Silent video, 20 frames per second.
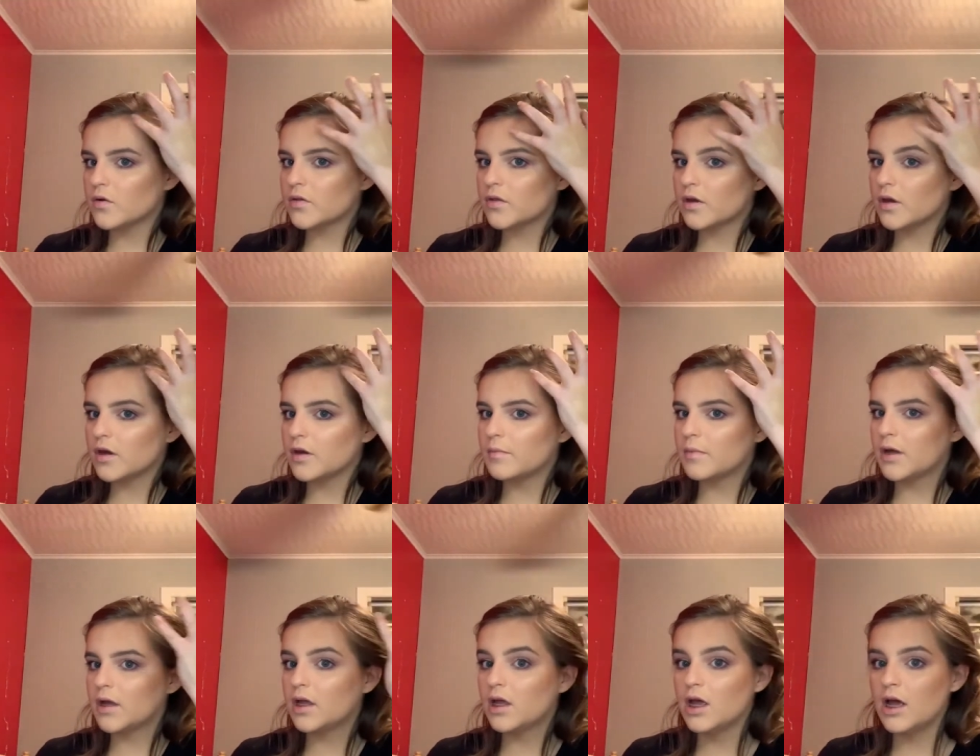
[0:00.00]
There,
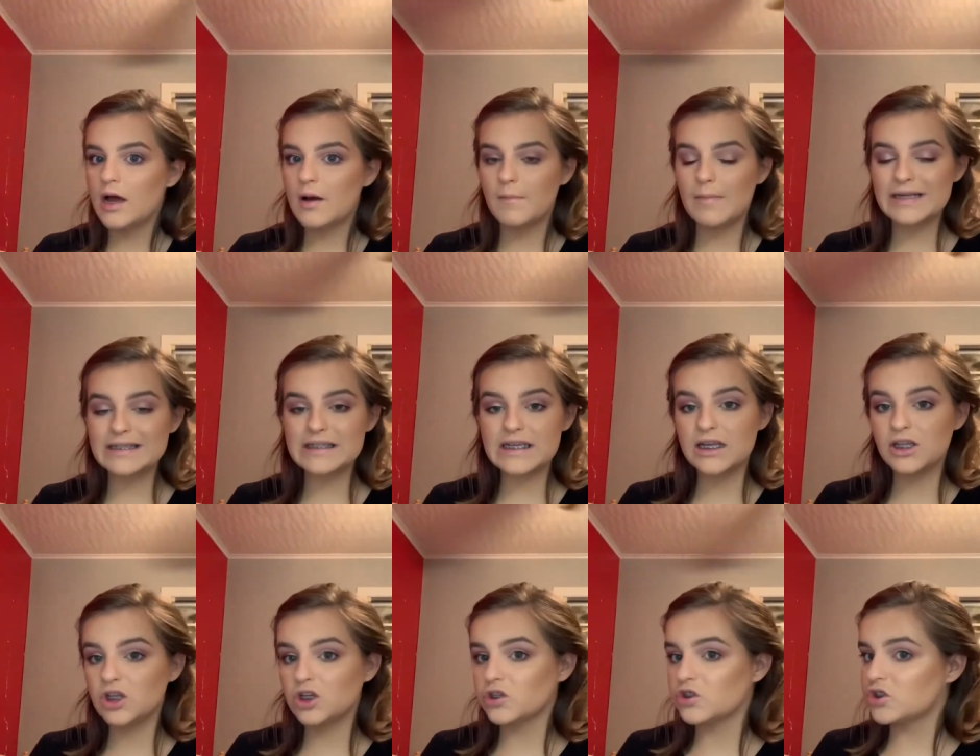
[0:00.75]
but my
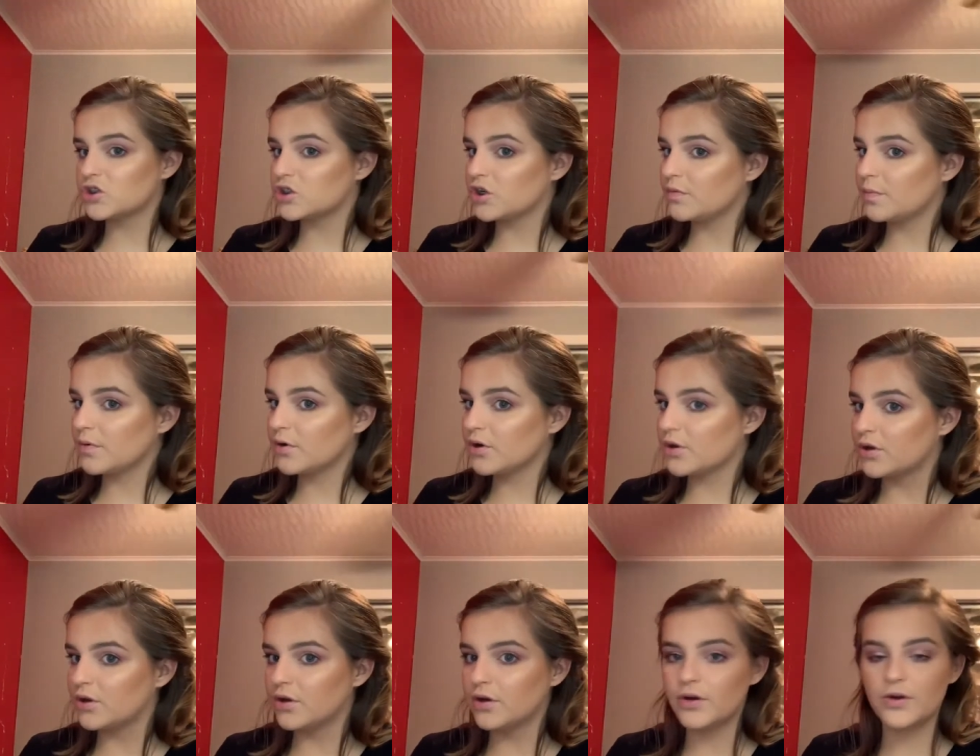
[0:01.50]
skin looks super
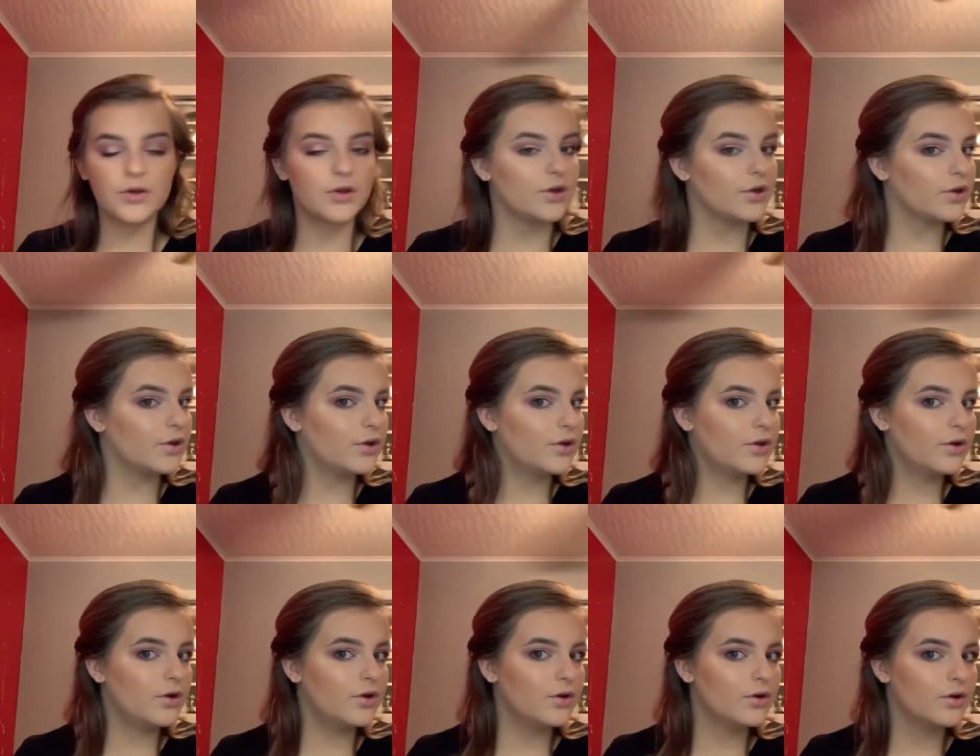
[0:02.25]

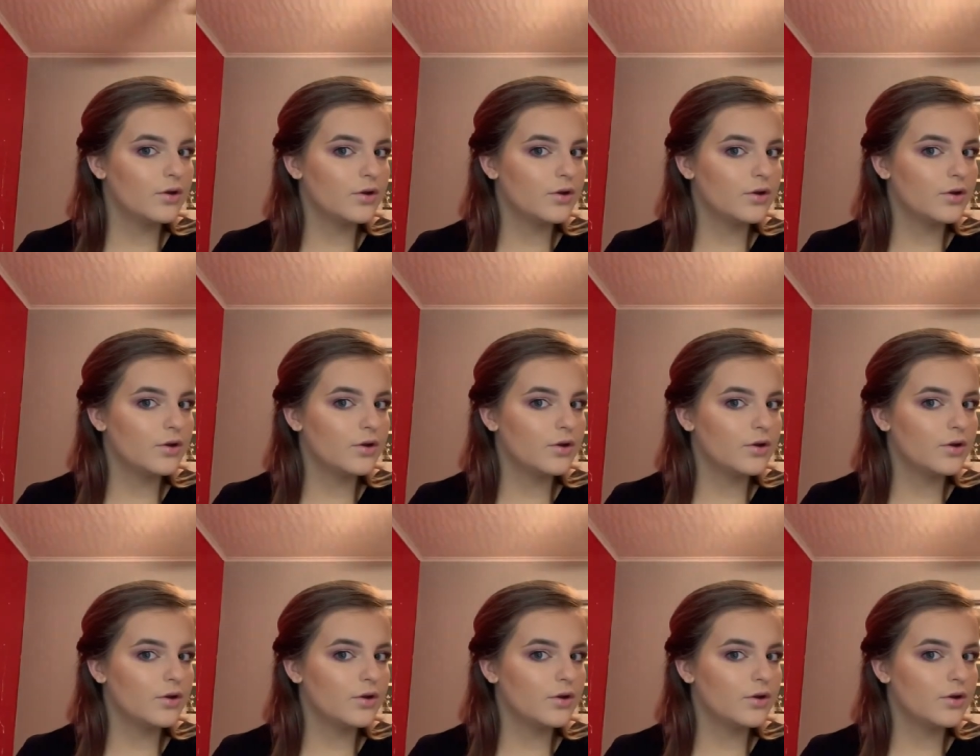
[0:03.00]
good.